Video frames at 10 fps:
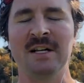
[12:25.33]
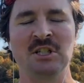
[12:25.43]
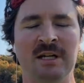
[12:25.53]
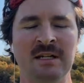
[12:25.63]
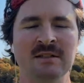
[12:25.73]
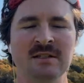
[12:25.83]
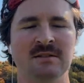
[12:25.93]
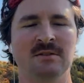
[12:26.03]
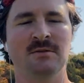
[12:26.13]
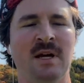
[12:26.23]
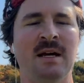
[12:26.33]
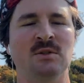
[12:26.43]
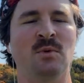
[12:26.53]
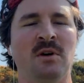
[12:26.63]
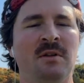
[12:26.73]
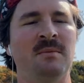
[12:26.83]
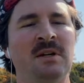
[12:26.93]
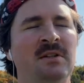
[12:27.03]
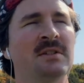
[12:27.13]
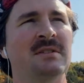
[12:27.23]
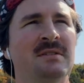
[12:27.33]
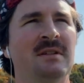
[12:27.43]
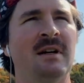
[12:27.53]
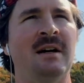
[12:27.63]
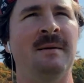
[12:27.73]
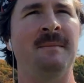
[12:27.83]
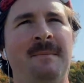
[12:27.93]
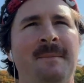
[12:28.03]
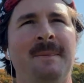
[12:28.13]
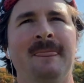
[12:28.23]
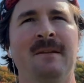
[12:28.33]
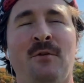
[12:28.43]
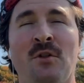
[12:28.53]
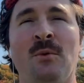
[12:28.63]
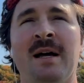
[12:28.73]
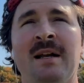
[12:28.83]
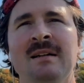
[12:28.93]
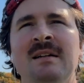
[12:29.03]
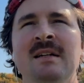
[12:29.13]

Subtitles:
chickens as one of the meals for the wedding.